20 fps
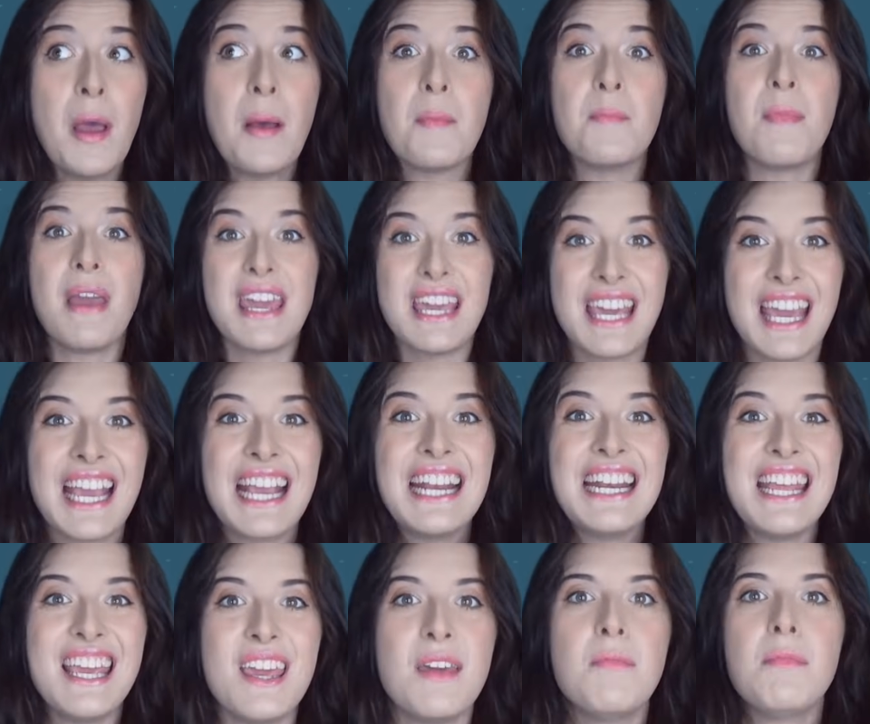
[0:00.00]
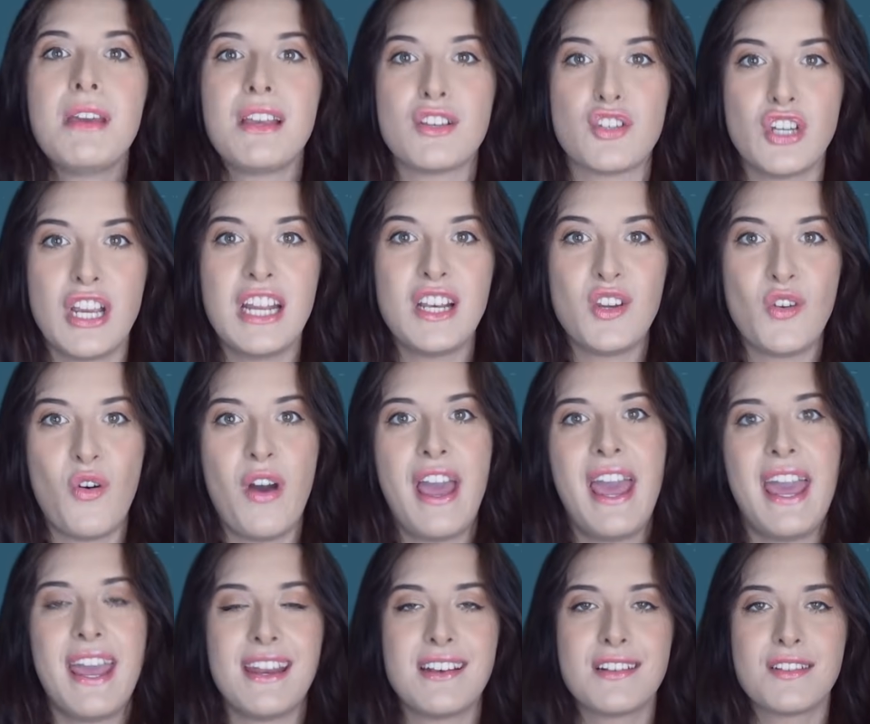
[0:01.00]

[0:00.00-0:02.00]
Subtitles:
making an image in your head.